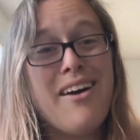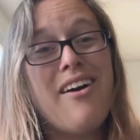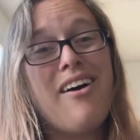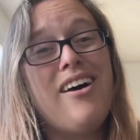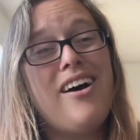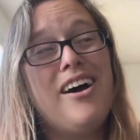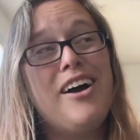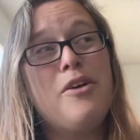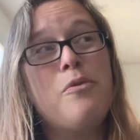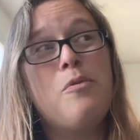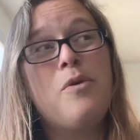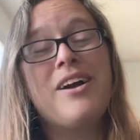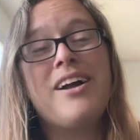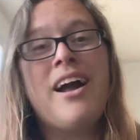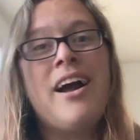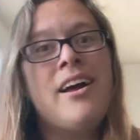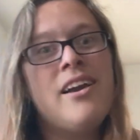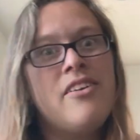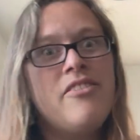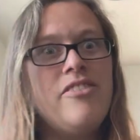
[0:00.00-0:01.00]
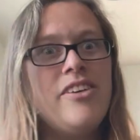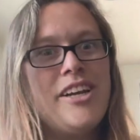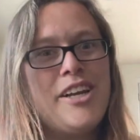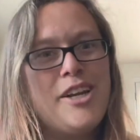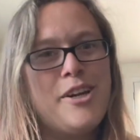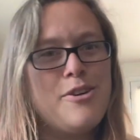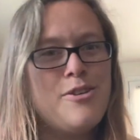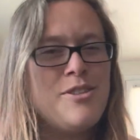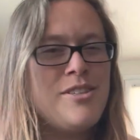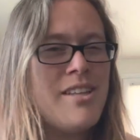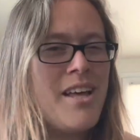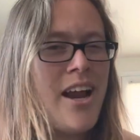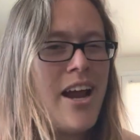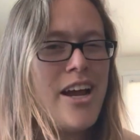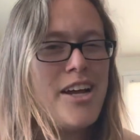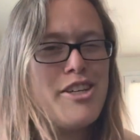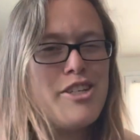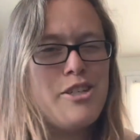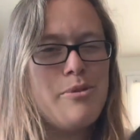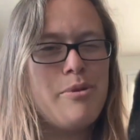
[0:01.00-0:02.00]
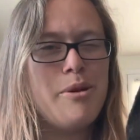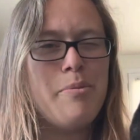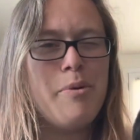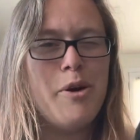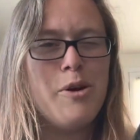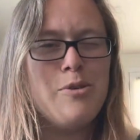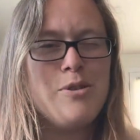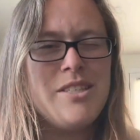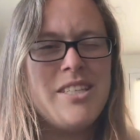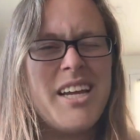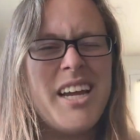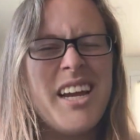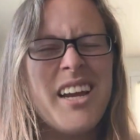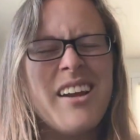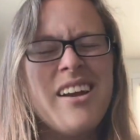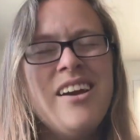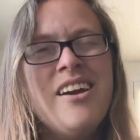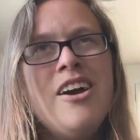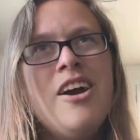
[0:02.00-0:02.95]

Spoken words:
on what kind of videos that I should be posting.